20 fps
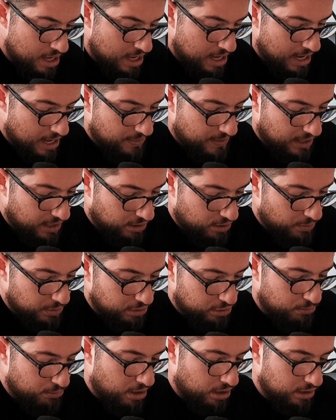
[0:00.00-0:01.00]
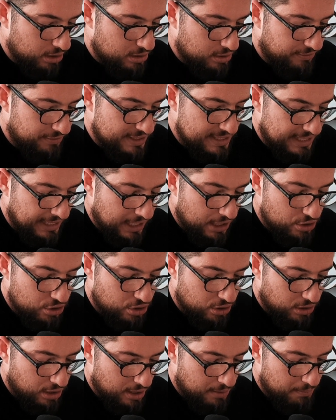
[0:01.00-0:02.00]
And then go into market
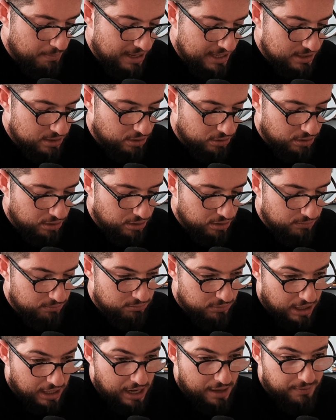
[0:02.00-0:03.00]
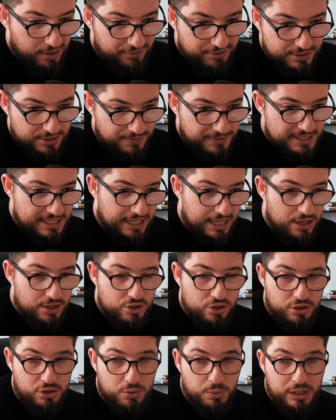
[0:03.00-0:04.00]
sophistication, and based on the level of
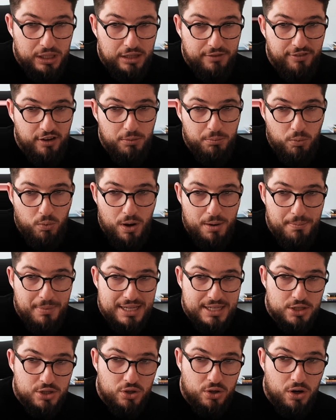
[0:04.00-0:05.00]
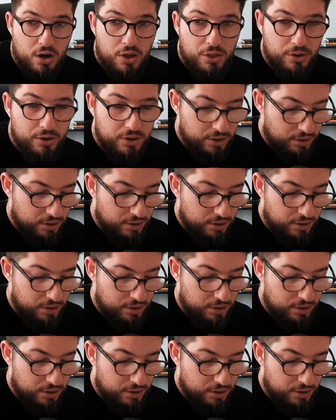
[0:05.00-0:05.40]
sophistication, you will develop one message or another.